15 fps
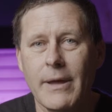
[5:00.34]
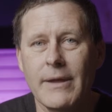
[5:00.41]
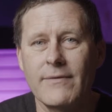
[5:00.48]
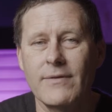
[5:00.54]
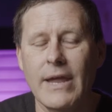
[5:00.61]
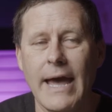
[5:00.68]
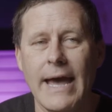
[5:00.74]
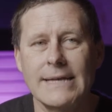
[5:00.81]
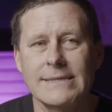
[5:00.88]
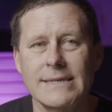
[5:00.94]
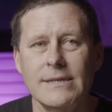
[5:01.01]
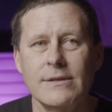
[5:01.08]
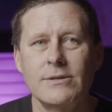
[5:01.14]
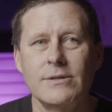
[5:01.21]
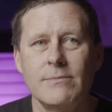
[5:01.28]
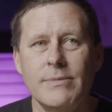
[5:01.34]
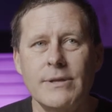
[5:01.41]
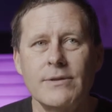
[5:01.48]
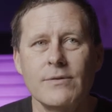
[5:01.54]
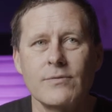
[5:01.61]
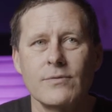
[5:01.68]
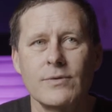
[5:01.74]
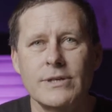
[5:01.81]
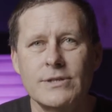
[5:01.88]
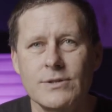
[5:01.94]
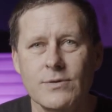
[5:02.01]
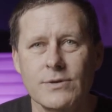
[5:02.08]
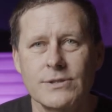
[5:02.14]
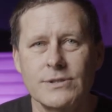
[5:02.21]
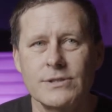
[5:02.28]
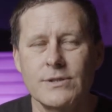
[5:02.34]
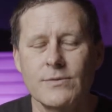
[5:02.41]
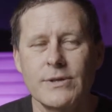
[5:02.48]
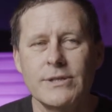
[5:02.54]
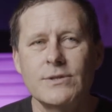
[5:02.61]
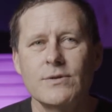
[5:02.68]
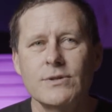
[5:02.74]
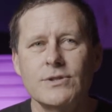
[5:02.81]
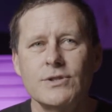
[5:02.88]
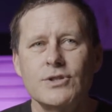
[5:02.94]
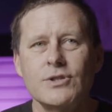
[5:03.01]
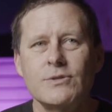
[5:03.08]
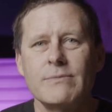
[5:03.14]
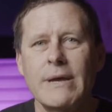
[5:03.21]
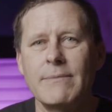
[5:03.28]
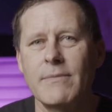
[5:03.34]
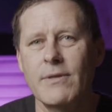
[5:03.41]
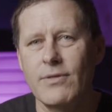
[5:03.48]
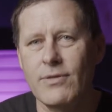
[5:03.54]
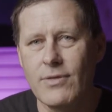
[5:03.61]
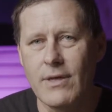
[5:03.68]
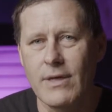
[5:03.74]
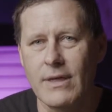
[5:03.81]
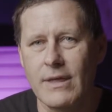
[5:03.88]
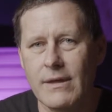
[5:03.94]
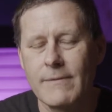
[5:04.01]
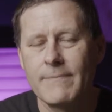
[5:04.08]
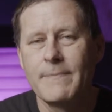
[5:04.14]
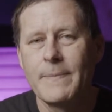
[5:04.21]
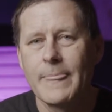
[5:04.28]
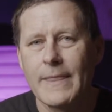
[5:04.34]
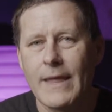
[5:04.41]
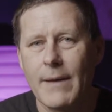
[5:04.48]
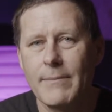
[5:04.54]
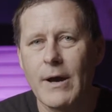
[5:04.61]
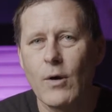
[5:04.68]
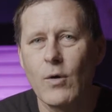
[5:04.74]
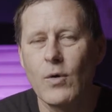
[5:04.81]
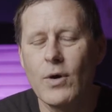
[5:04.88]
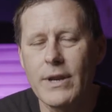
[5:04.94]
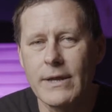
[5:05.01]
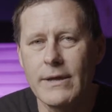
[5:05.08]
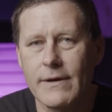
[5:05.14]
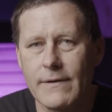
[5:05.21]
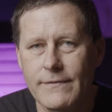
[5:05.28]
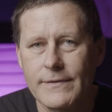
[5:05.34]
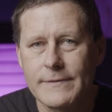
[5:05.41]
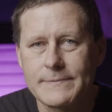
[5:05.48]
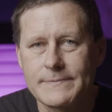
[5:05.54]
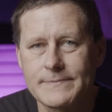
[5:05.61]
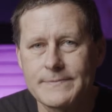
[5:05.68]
not even asking it to be the resources. The resources just made me think about what if